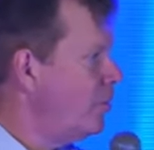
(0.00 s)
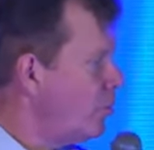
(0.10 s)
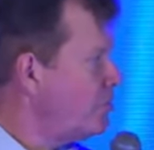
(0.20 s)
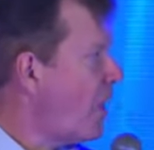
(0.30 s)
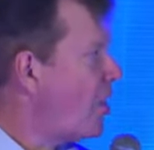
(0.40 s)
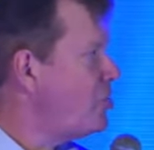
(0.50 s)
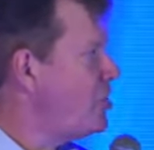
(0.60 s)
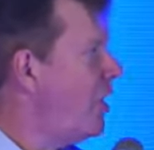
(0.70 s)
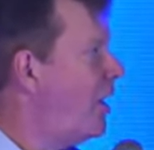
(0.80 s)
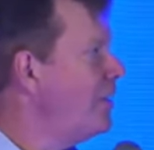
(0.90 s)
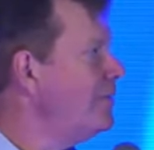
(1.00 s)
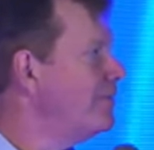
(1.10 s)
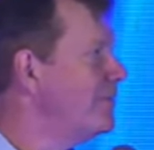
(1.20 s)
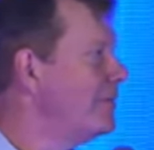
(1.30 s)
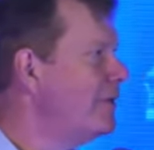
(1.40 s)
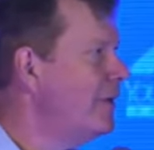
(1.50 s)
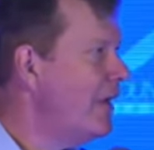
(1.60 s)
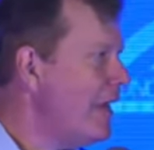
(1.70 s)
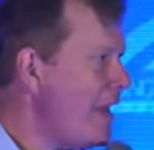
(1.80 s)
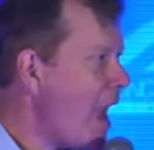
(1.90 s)
Who's Ma Jian?
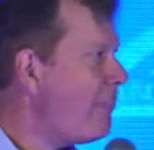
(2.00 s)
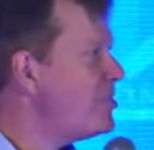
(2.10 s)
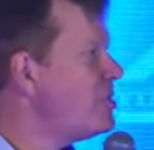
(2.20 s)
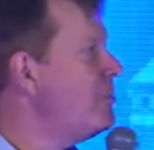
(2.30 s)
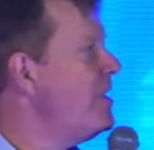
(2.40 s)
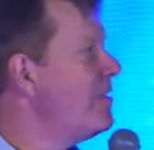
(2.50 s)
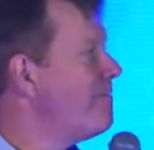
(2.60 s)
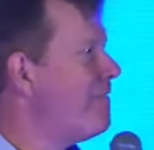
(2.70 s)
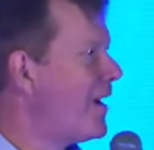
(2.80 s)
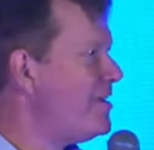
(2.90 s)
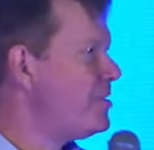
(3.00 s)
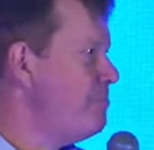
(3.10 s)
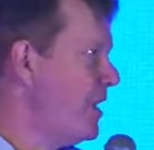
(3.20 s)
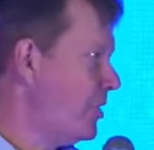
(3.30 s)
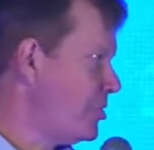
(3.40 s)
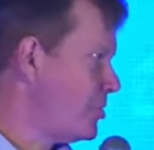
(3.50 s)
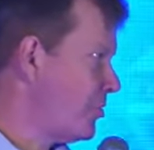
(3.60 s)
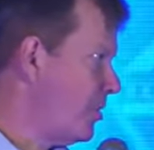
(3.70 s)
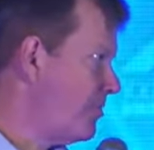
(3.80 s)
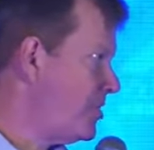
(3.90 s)
He happens to be the vice
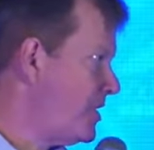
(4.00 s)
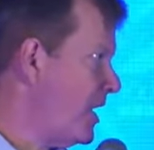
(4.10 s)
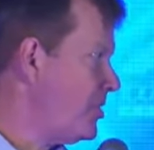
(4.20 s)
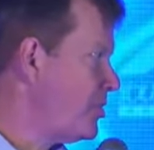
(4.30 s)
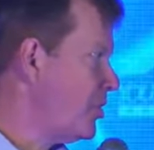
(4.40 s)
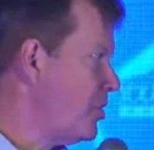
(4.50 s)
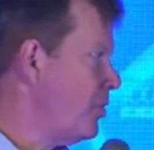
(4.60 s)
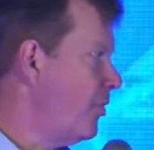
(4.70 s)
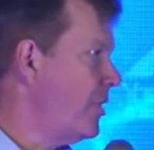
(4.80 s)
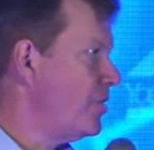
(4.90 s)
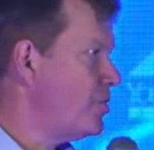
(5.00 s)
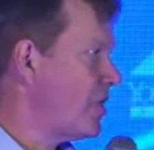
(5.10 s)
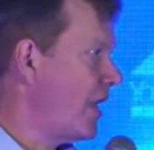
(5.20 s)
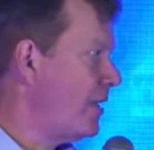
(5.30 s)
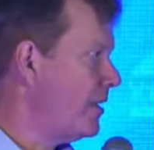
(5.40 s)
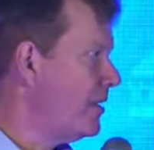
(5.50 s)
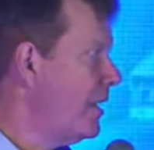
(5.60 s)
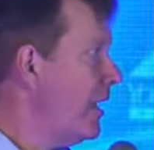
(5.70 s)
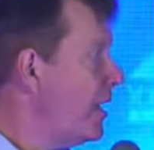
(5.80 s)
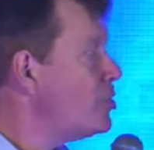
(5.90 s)
minister of state security in China.
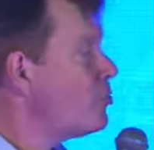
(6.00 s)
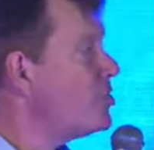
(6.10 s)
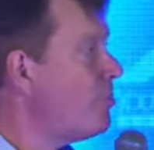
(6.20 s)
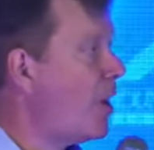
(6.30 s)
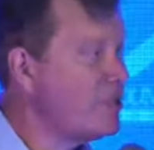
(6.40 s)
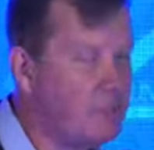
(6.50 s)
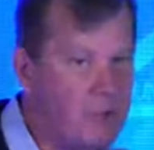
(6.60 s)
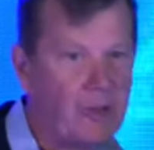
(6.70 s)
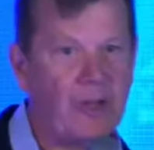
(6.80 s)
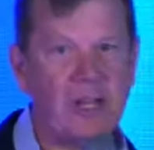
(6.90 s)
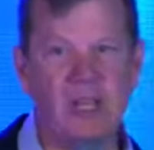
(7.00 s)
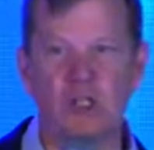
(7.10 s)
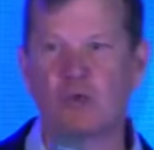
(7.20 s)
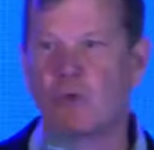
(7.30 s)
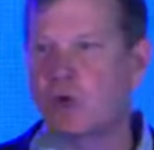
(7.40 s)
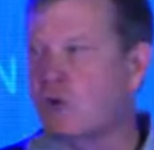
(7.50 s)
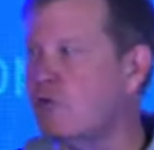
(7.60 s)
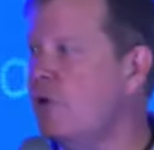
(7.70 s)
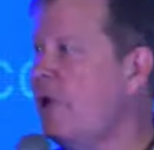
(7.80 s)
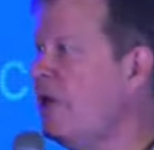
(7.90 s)
His responsibility is
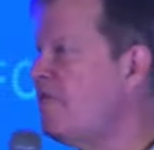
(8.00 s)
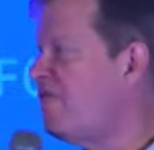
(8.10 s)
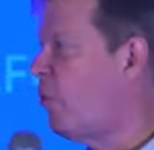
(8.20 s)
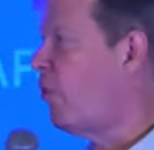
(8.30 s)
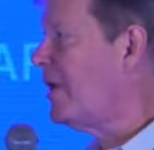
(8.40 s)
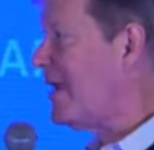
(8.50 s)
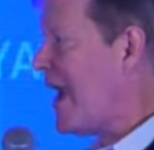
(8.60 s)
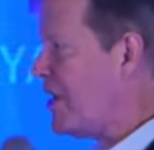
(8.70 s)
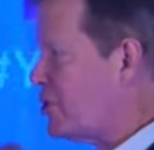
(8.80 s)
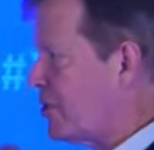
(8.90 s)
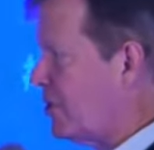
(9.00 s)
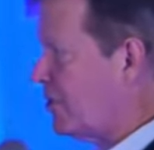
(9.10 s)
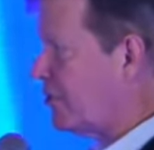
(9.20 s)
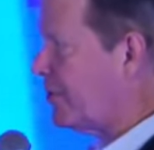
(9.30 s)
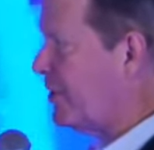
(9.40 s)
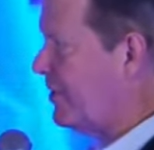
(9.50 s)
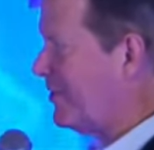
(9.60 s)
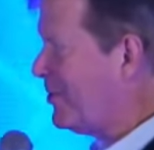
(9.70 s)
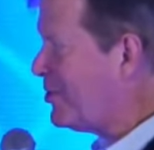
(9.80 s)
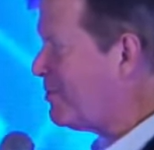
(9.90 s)
recruiting foreign nationals
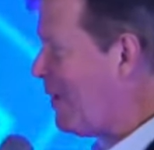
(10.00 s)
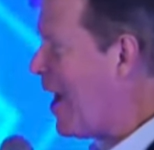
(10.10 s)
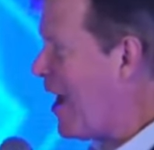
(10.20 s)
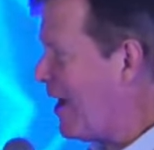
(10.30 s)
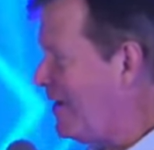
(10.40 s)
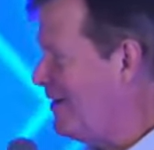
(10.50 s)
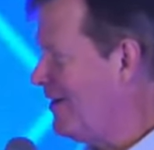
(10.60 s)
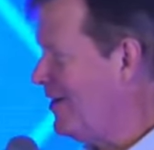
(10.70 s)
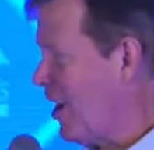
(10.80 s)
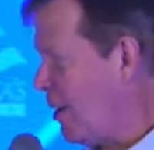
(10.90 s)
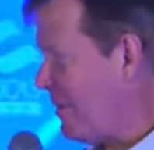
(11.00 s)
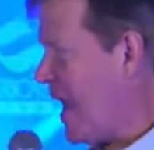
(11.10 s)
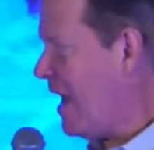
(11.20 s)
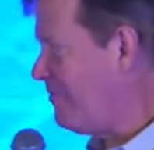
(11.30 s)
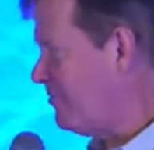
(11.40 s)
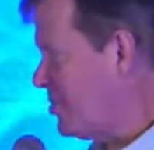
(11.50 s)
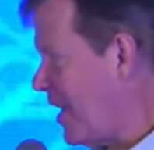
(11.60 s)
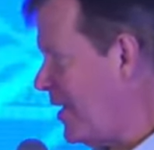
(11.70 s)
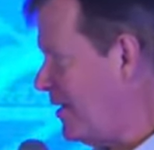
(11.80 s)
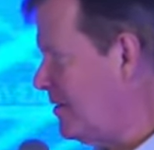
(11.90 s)
to spy on behalf of
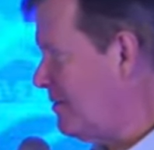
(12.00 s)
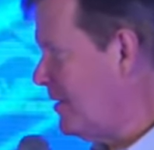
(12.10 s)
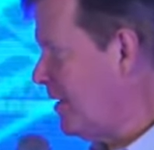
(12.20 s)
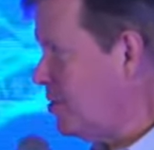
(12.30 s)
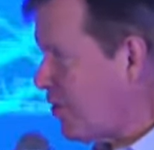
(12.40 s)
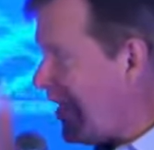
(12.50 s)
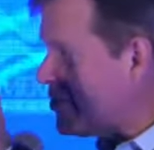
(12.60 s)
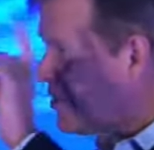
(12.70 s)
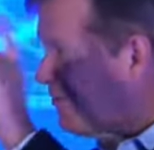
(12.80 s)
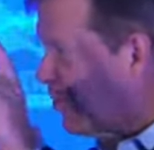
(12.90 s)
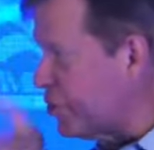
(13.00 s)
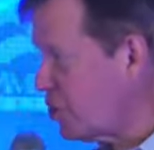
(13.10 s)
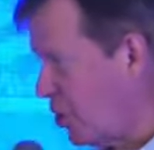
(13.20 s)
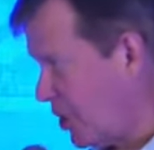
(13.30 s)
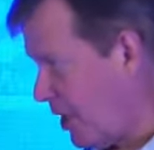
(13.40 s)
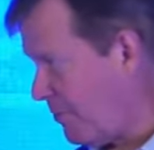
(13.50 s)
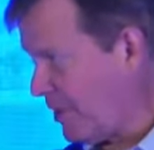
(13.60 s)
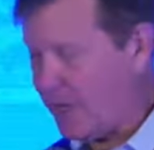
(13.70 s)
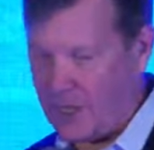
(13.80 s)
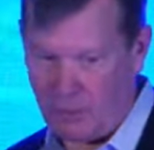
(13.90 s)
China. So that's the first hookup
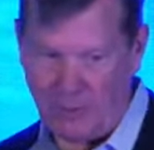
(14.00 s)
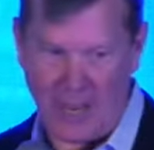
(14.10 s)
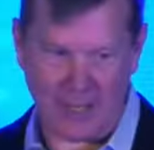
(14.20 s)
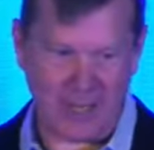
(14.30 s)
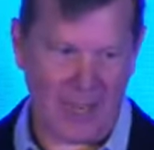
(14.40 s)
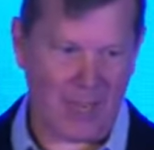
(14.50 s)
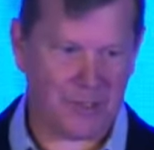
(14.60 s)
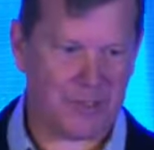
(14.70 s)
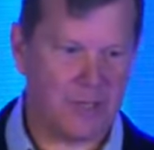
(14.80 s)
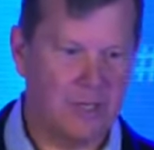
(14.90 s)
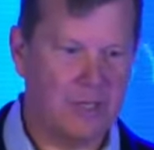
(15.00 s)
that Hunter Biden gets.